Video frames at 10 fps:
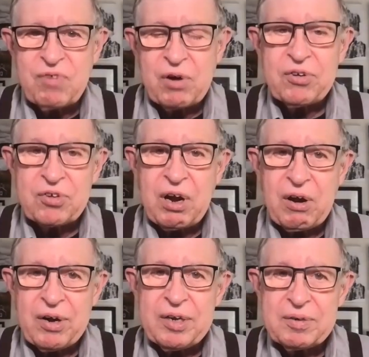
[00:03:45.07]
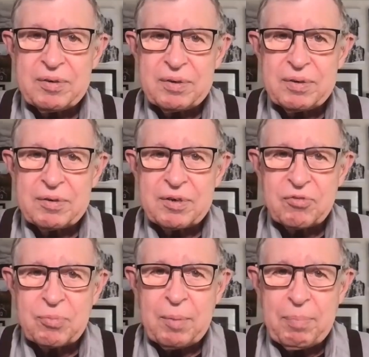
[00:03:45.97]
very scary,
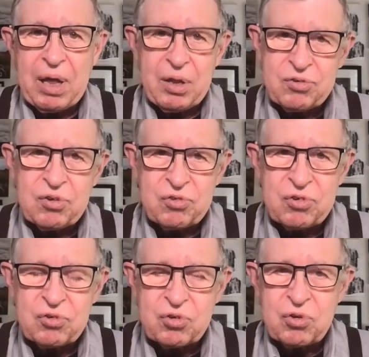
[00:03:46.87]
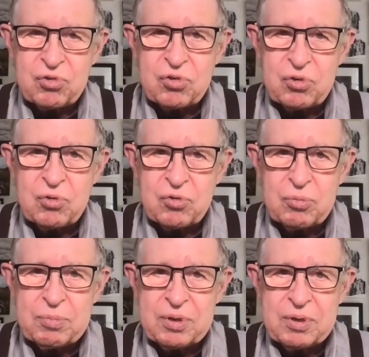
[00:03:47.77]
because my balance isn't as good as it used
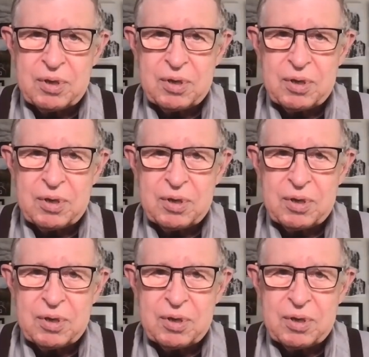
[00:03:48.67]
to be.